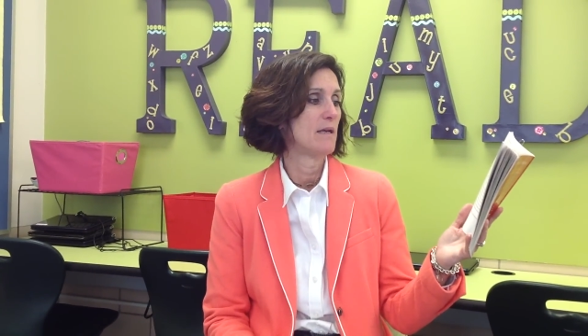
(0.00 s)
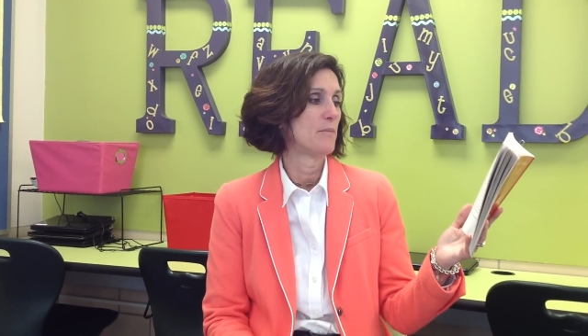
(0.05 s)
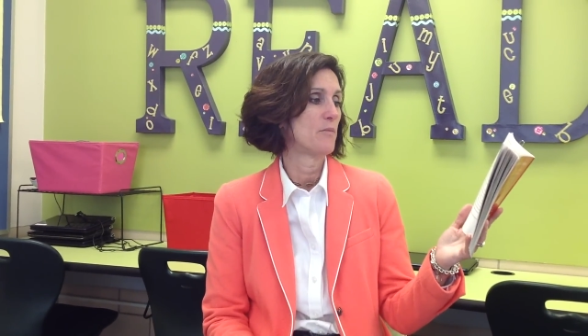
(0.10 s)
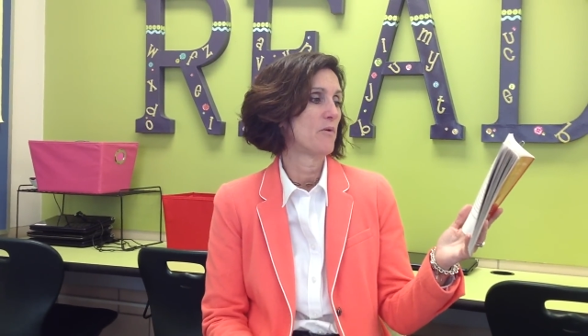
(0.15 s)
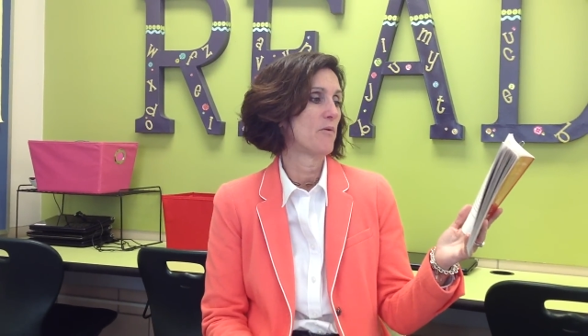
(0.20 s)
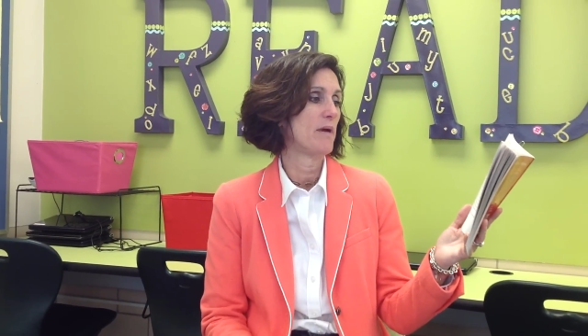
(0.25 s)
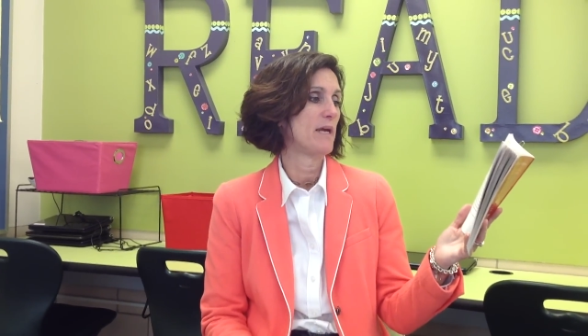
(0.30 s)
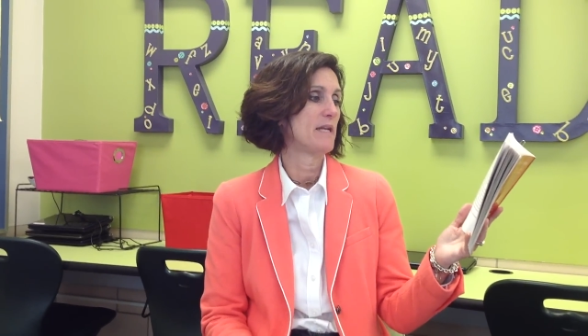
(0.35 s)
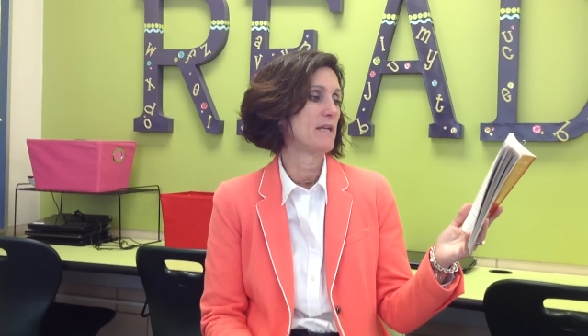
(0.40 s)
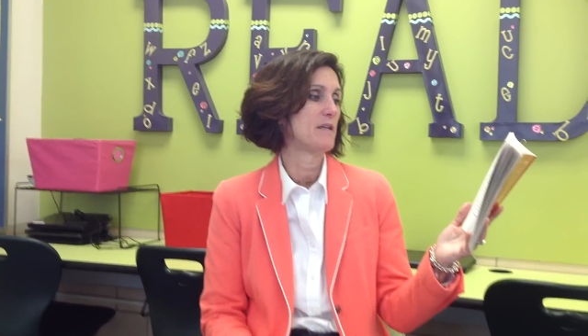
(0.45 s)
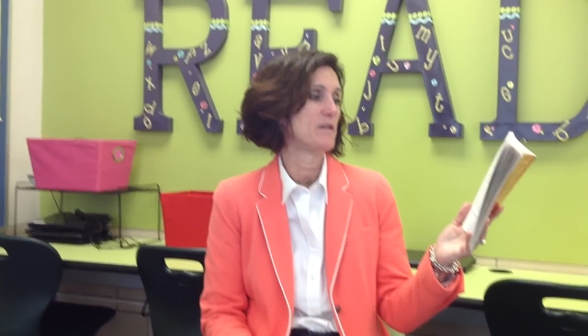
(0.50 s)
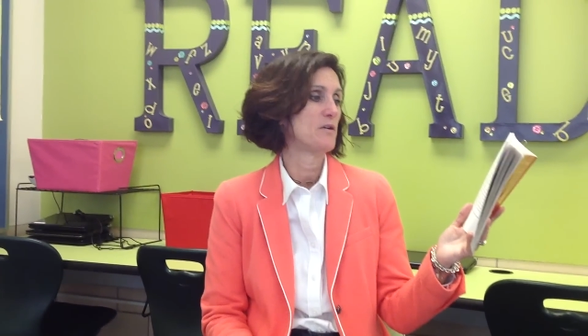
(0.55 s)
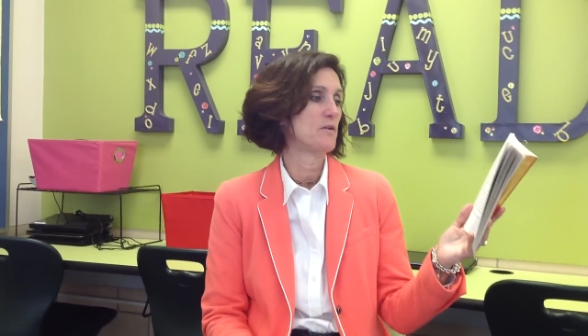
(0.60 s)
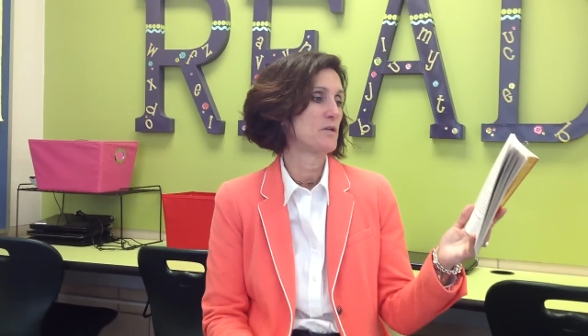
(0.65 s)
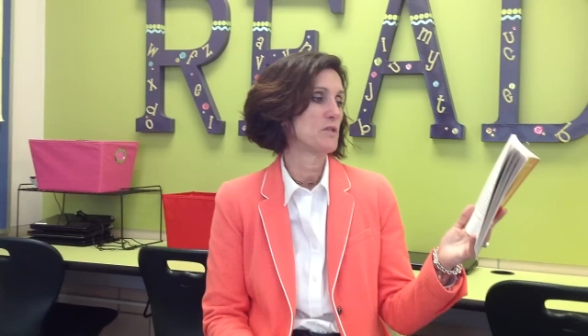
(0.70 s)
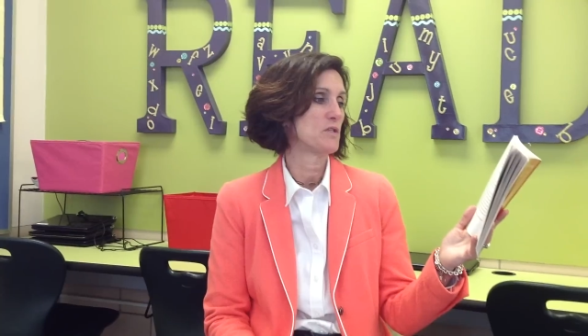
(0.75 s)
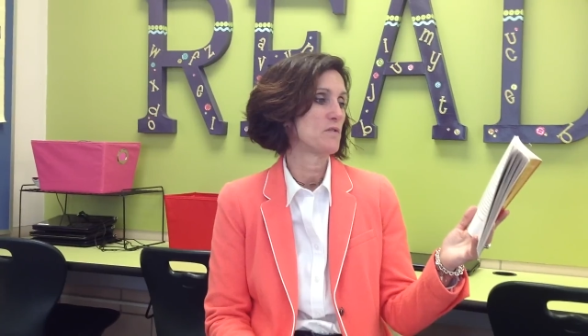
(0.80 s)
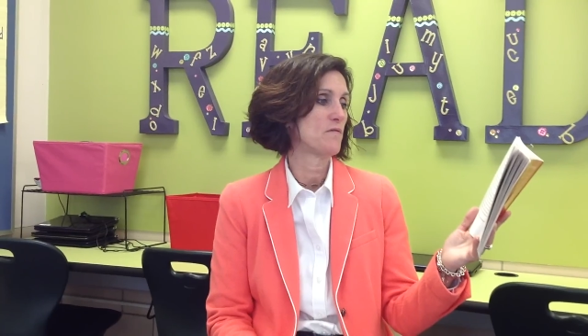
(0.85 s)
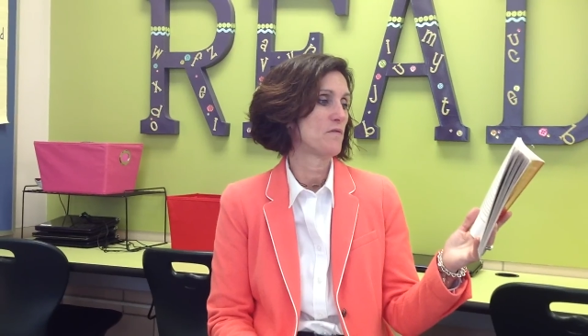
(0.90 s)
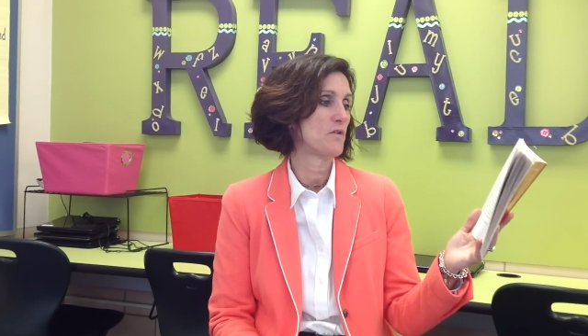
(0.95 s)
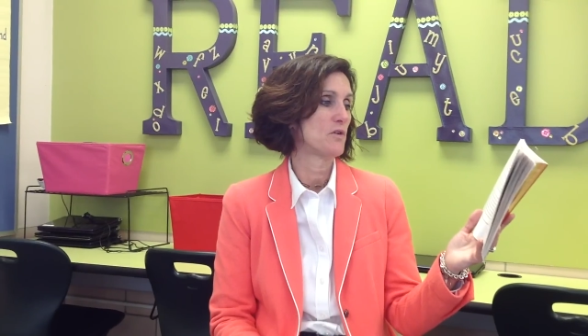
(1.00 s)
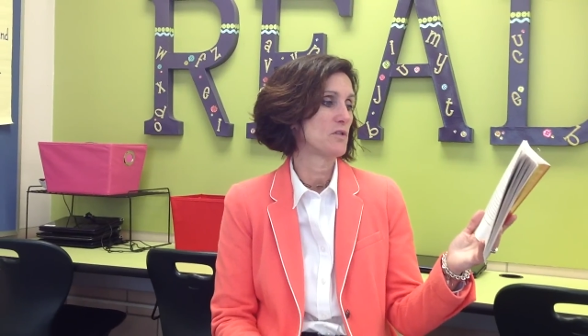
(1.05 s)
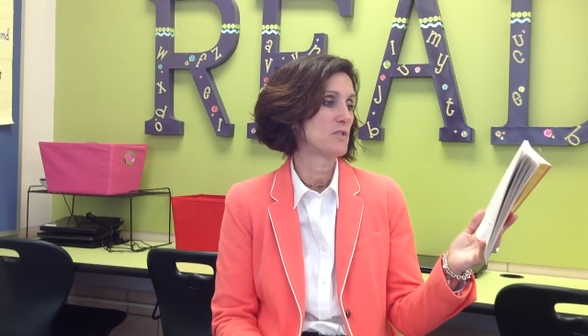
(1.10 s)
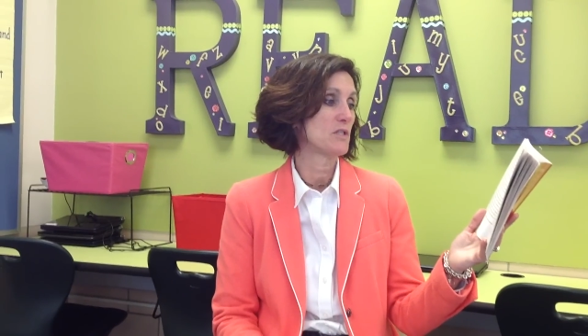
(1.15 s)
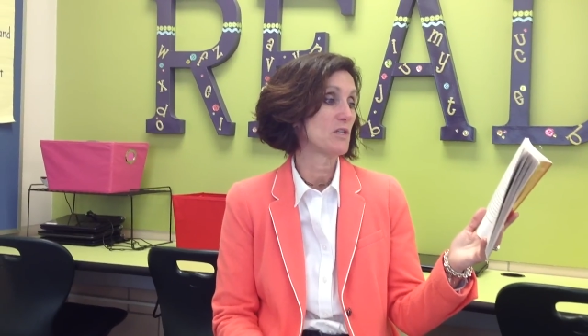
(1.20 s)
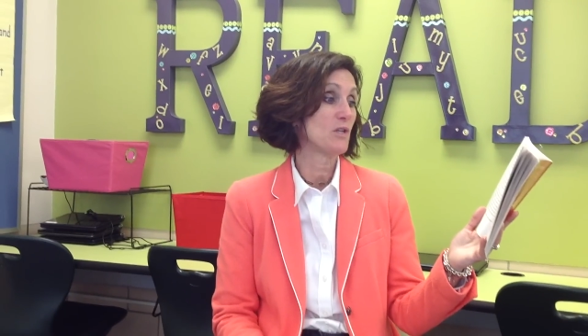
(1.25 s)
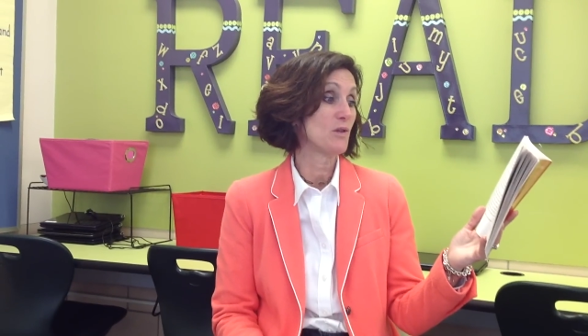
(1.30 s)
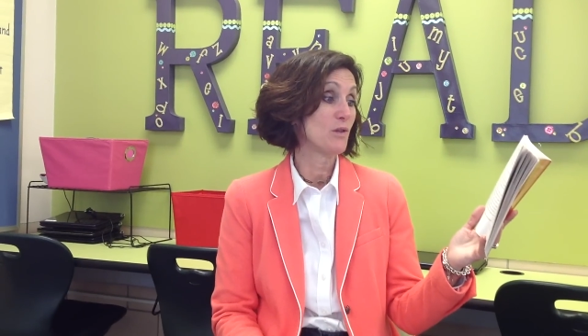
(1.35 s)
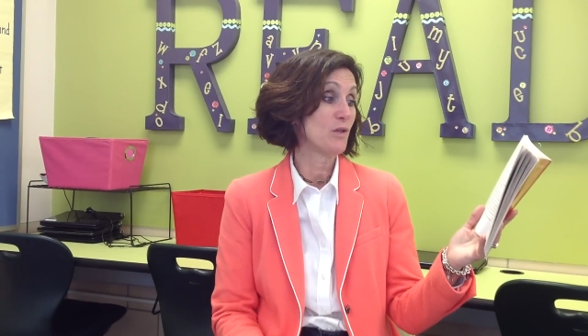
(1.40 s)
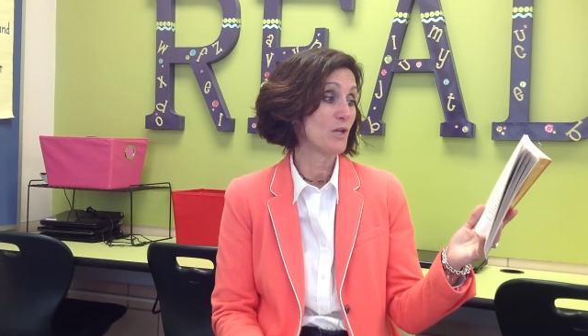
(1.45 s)
Miranda noticed first.
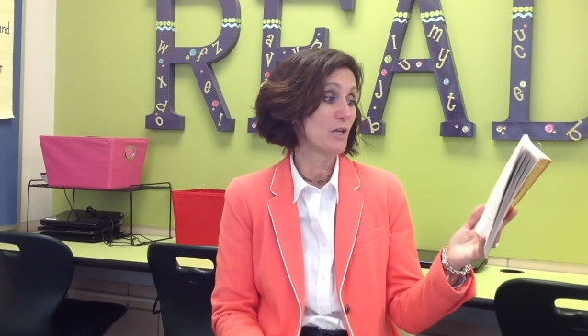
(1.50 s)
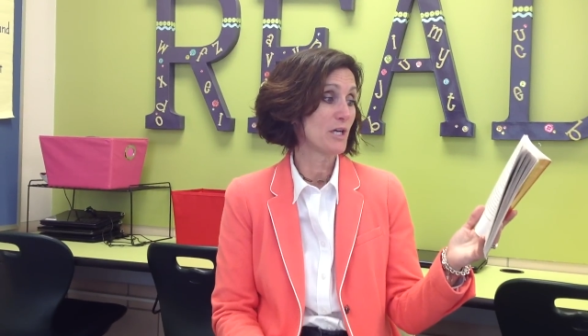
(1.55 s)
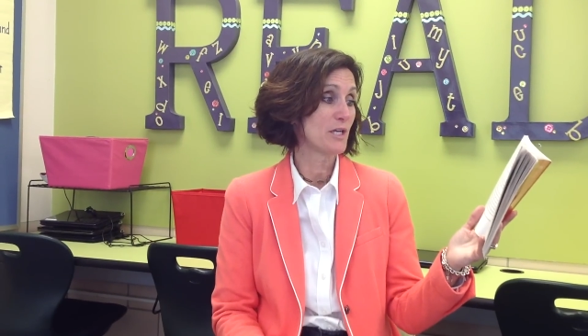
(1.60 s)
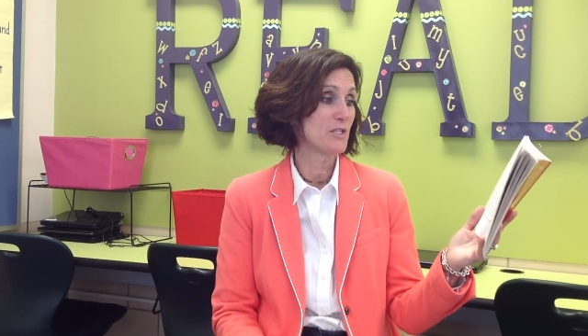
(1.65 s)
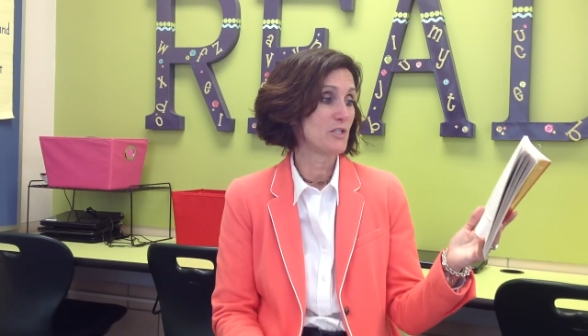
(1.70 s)
"Look,"